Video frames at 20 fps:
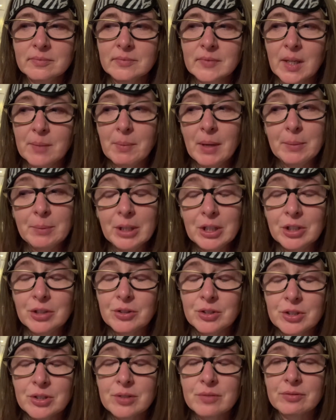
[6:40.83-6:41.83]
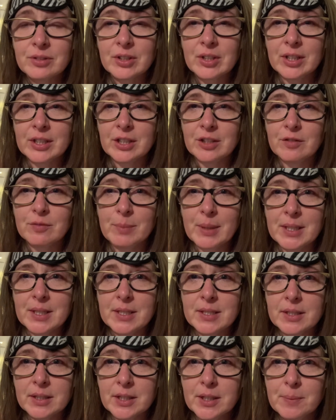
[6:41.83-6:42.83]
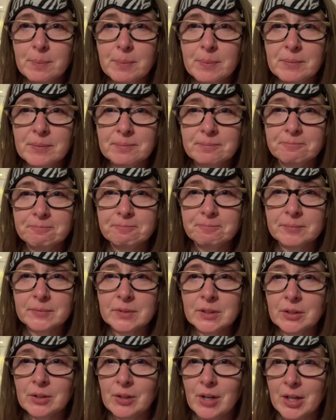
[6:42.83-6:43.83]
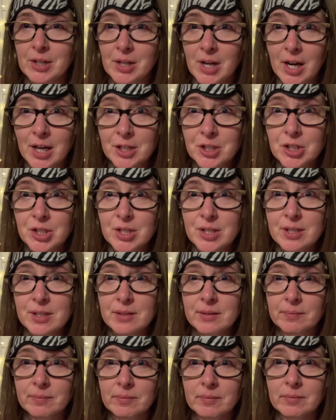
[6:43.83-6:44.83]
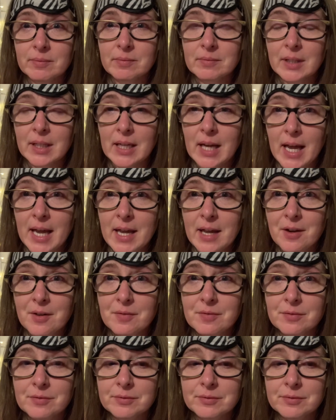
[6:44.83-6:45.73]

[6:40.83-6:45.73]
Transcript: Maybe you too feel like you've been asleep or unconscious, like I have.